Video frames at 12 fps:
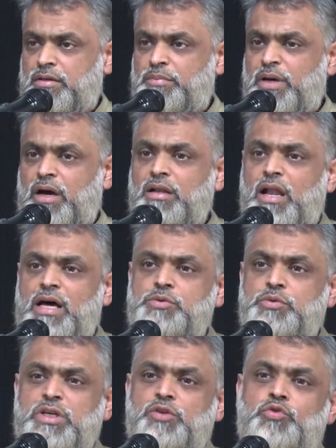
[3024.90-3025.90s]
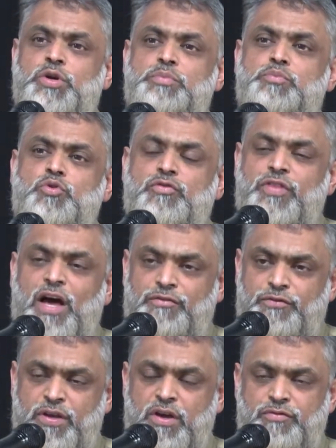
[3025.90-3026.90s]
May Allah Azza wa Jalla remove that
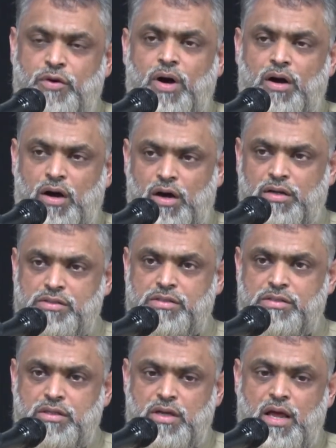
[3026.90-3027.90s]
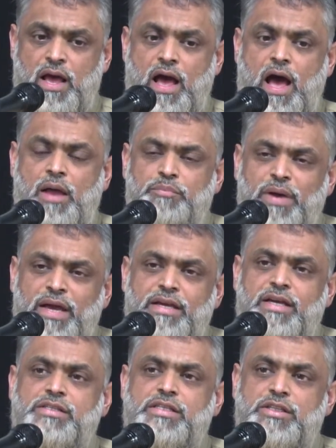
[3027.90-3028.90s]
fear from our hearts and
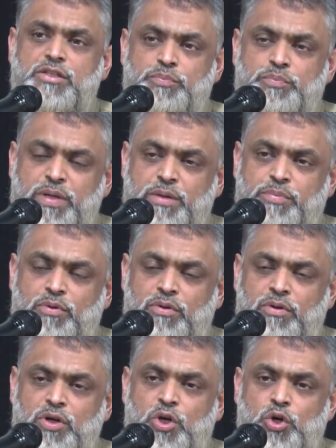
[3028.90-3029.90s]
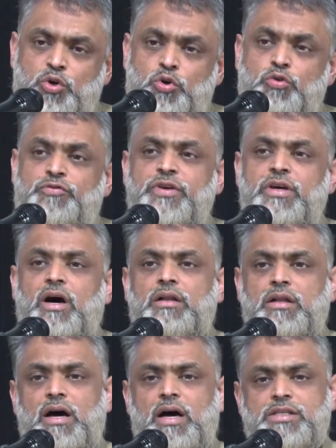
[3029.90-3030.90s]
make us into people who fear
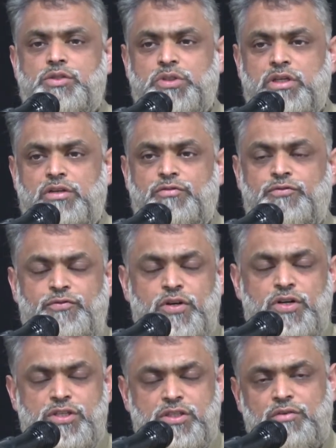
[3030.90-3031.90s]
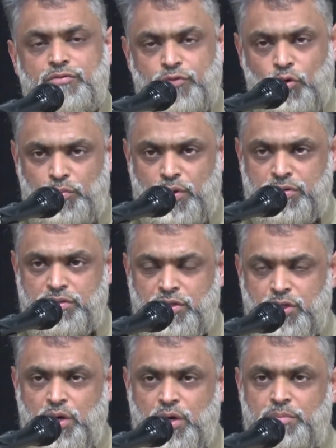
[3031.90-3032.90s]
Allah Azza wa Jalla first and foremost.
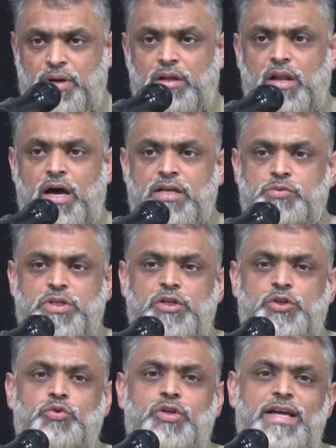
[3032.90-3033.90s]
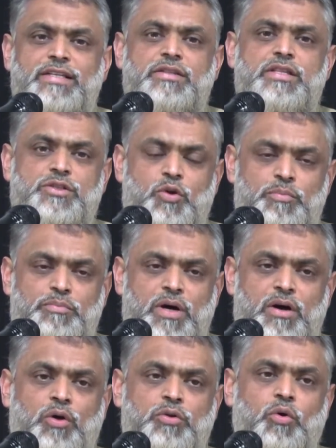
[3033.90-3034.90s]
May Allah Azza wa Jalla unite this
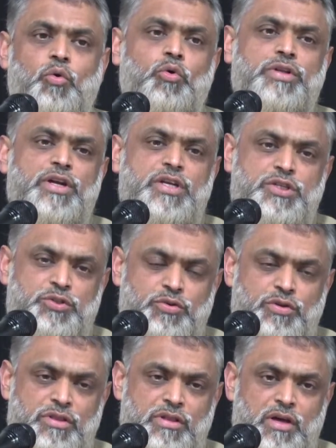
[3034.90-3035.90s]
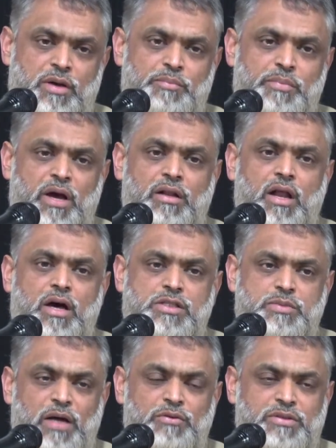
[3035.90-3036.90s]
ummah on all that is truth. May Allah
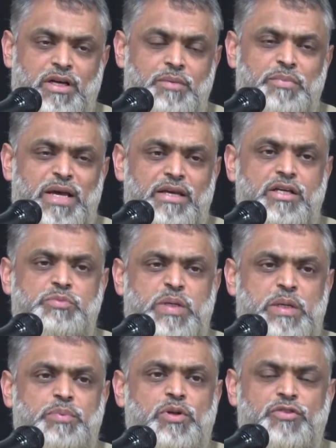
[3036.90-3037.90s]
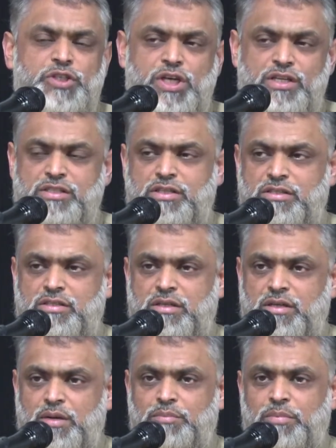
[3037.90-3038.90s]
subhanahu wa ta'ala make us people of justice.
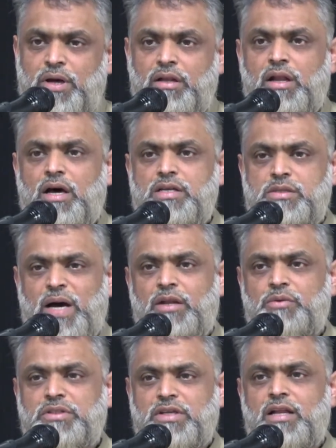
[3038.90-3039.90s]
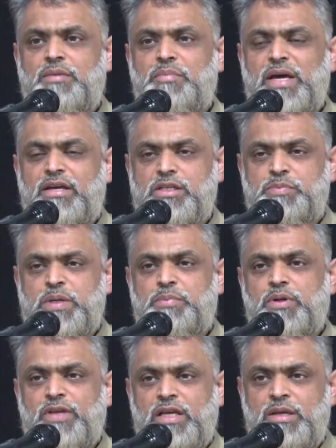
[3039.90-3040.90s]
May Allah subhanahu wa ta'ala make us
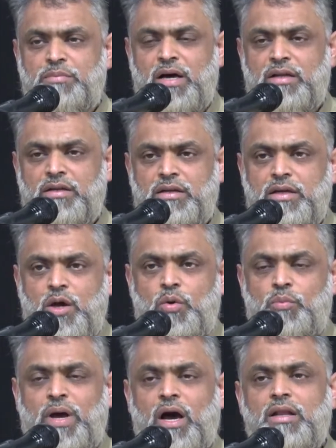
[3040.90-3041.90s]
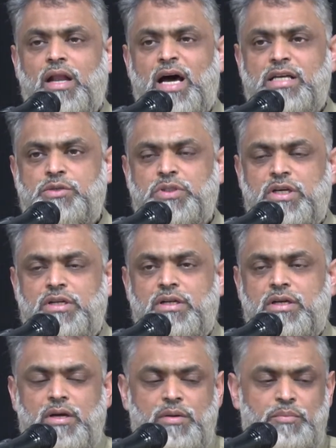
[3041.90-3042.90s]
people of iman. May Allah Azza wa Jalla
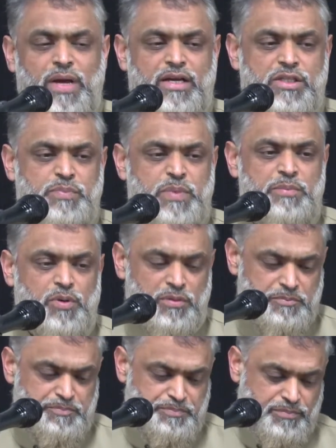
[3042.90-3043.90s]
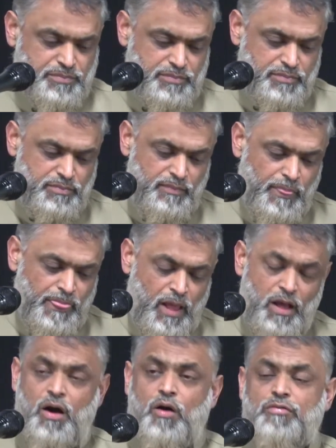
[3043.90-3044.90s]
make us people
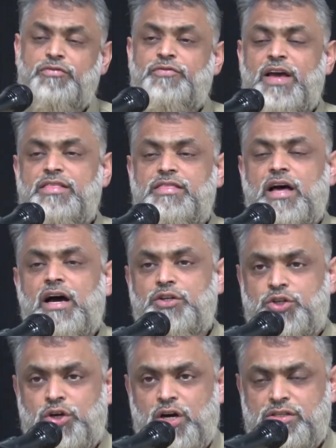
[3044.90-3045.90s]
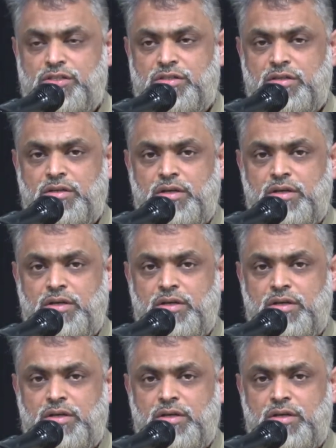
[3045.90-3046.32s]
of faith and trust.